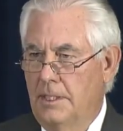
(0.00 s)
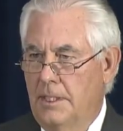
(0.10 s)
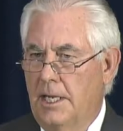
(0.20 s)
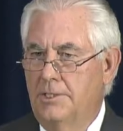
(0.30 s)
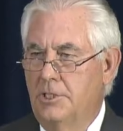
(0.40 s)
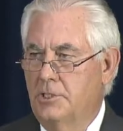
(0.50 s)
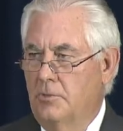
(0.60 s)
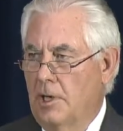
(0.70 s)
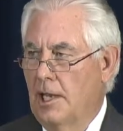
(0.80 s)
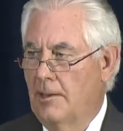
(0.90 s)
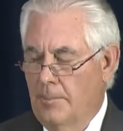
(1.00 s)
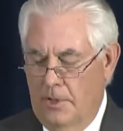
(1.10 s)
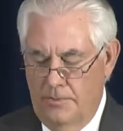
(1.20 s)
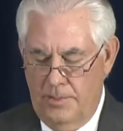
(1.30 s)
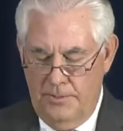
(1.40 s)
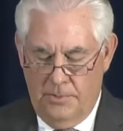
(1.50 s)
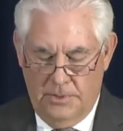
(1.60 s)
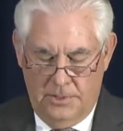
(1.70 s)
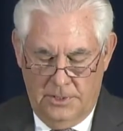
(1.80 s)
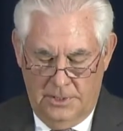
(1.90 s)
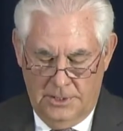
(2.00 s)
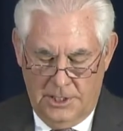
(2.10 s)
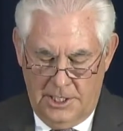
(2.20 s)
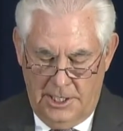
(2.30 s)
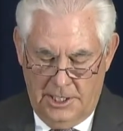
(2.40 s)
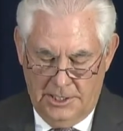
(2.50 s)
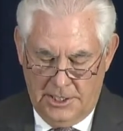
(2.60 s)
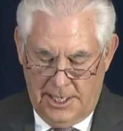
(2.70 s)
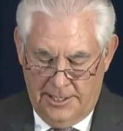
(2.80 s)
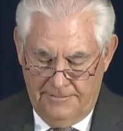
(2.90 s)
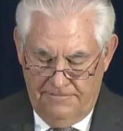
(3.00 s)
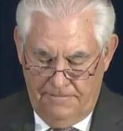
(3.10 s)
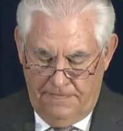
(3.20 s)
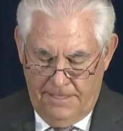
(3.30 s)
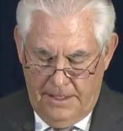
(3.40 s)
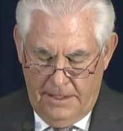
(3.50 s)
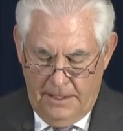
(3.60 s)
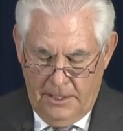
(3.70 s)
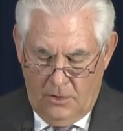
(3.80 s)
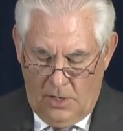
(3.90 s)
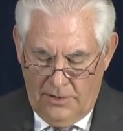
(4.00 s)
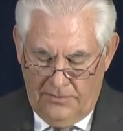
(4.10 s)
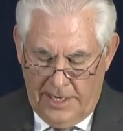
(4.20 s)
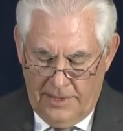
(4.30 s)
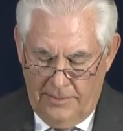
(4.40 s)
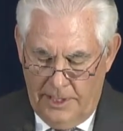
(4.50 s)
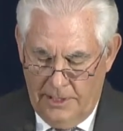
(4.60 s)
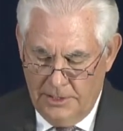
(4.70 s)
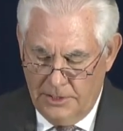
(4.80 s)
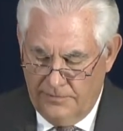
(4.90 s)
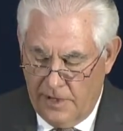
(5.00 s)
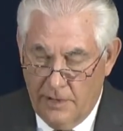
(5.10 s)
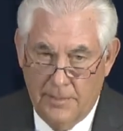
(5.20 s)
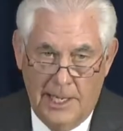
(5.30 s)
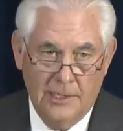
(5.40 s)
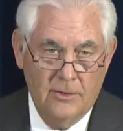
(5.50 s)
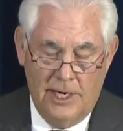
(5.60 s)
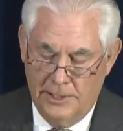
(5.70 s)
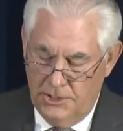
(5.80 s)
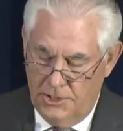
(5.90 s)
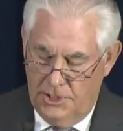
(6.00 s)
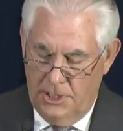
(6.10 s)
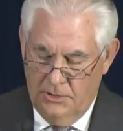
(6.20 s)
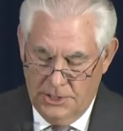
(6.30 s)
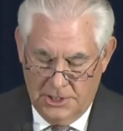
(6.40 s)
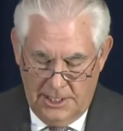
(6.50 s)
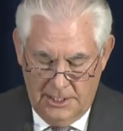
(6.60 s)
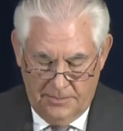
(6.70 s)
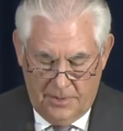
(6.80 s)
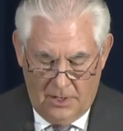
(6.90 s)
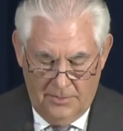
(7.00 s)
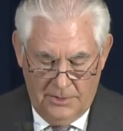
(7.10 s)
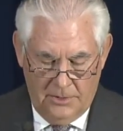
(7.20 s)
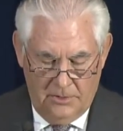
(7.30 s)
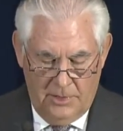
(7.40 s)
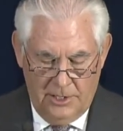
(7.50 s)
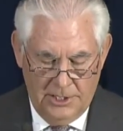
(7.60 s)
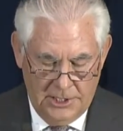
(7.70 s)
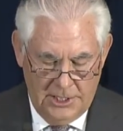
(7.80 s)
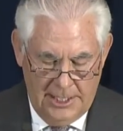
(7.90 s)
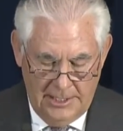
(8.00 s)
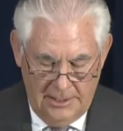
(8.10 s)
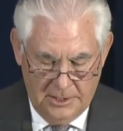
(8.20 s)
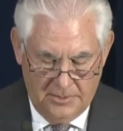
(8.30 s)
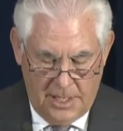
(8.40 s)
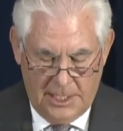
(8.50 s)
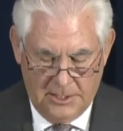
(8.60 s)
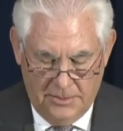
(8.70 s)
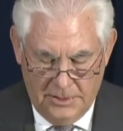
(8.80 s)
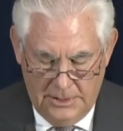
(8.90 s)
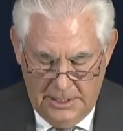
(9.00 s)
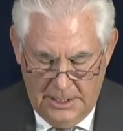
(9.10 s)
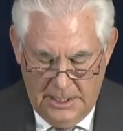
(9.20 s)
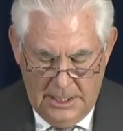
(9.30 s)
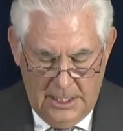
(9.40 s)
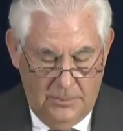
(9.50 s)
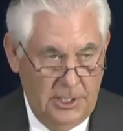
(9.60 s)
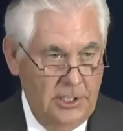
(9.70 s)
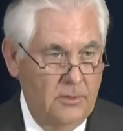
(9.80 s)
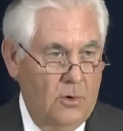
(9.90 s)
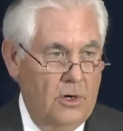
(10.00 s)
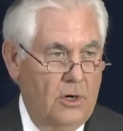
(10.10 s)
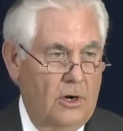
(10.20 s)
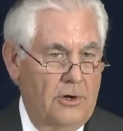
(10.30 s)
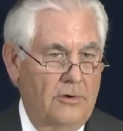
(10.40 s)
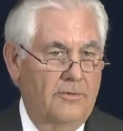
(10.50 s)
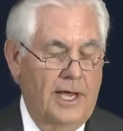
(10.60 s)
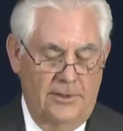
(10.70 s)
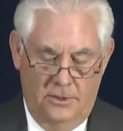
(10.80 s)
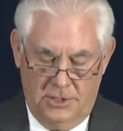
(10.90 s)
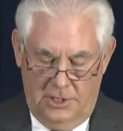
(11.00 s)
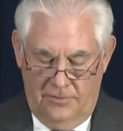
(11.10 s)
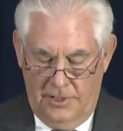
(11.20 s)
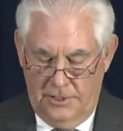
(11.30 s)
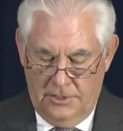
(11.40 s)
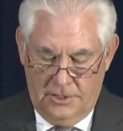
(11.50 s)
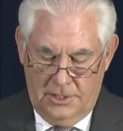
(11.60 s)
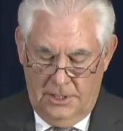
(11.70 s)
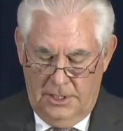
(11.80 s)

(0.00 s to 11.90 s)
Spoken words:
not just to rely upon people seeking us out. Qualified Americans of all backgrounds should know a State Department career at State is possible, and we need to work harder to find those individuals.